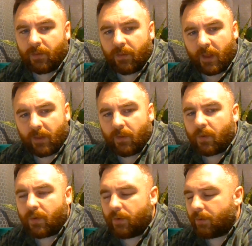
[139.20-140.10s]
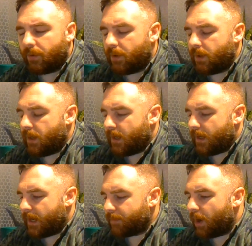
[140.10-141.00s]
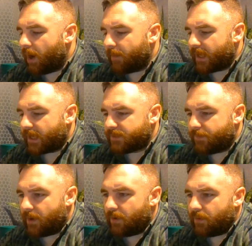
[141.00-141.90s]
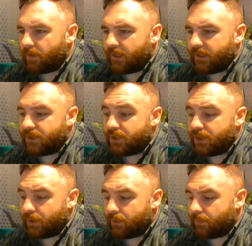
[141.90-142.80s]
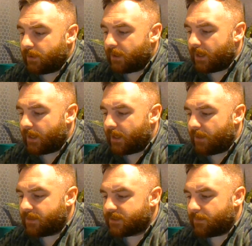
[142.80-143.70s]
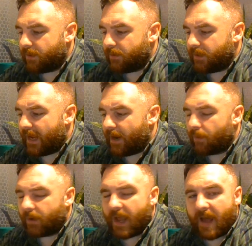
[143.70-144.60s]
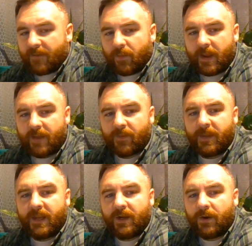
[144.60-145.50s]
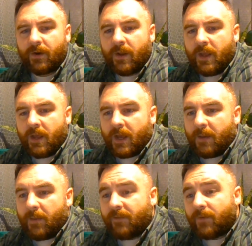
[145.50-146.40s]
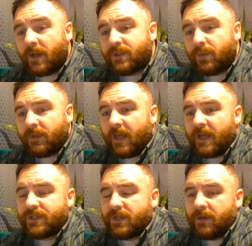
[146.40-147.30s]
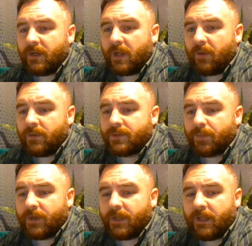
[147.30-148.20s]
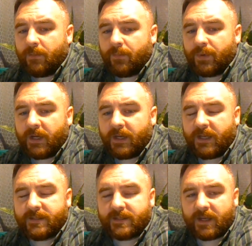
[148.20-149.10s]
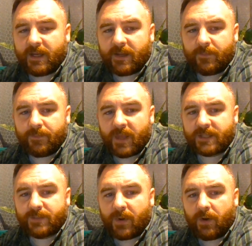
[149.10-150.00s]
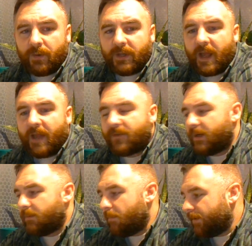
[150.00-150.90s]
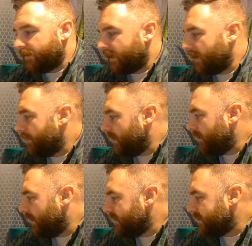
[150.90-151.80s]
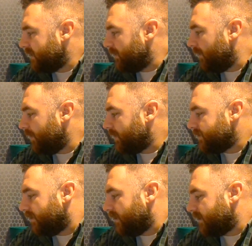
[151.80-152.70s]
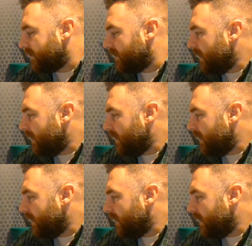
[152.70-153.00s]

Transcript: local comic expo in June. It's about an hour and a half away from here. I've gone to it last year, and it was pretty neat expo, and I've kind of been building up a decent amount of books, so I'd like to